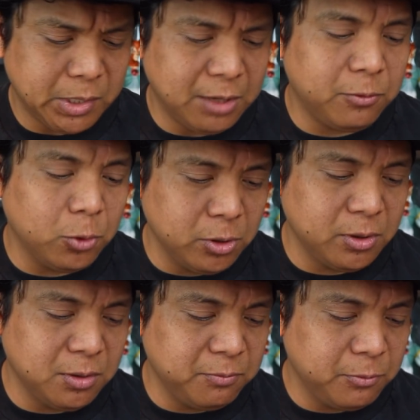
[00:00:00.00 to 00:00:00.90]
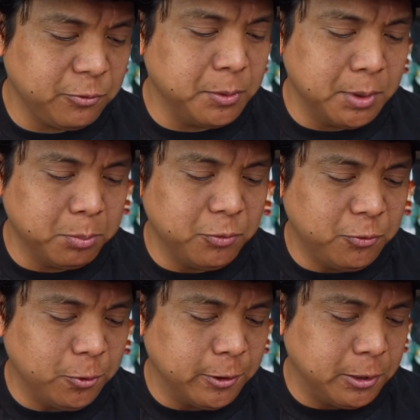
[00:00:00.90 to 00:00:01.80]
I've ordered them from them
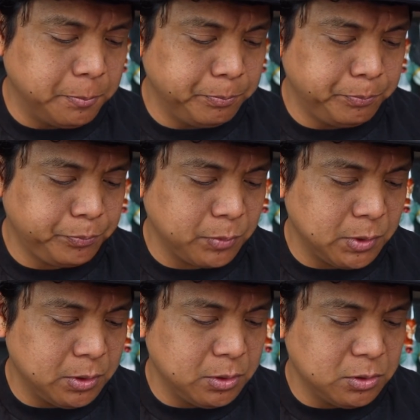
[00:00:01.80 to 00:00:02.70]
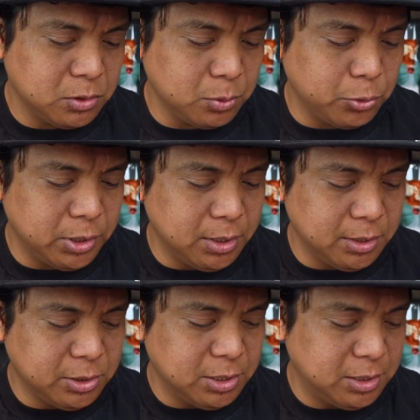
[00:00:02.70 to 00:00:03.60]
before, so pretty
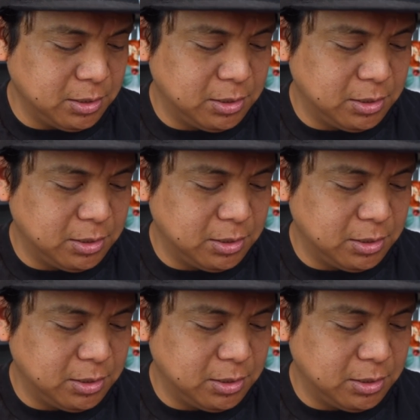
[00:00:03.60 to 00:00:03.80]
legit.